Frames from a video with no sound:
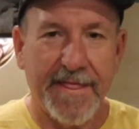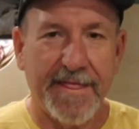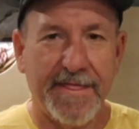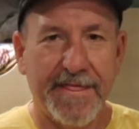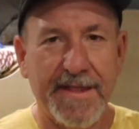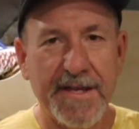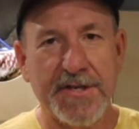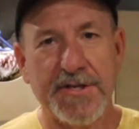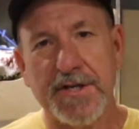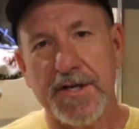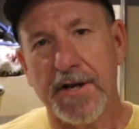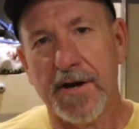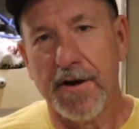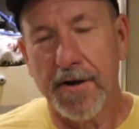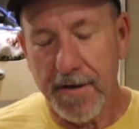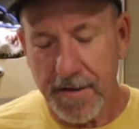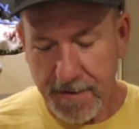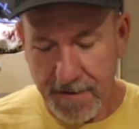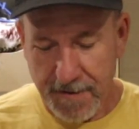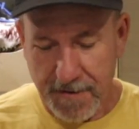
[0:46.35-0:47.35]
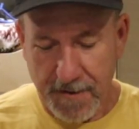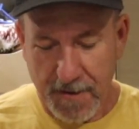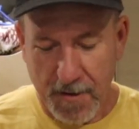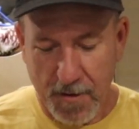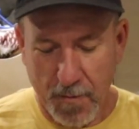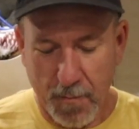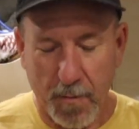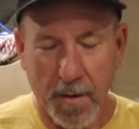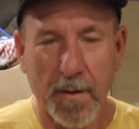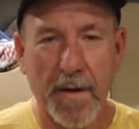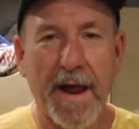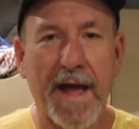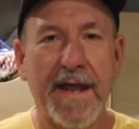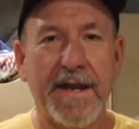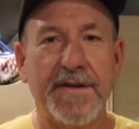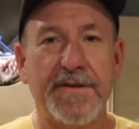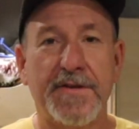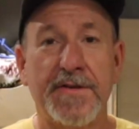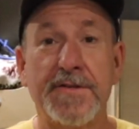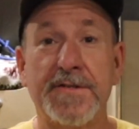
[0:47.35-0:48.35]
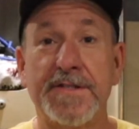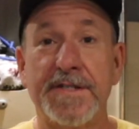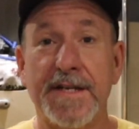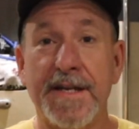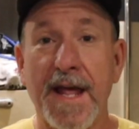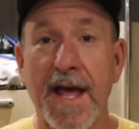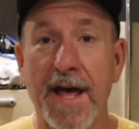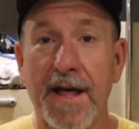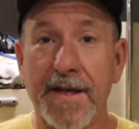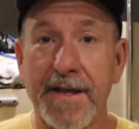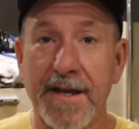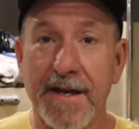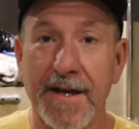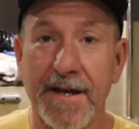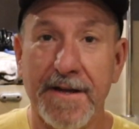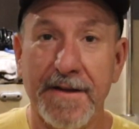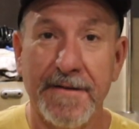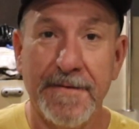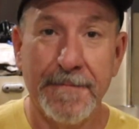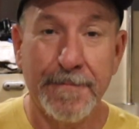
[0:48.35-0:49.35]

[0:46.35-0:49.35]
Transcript: This year we were headed to Sedalia,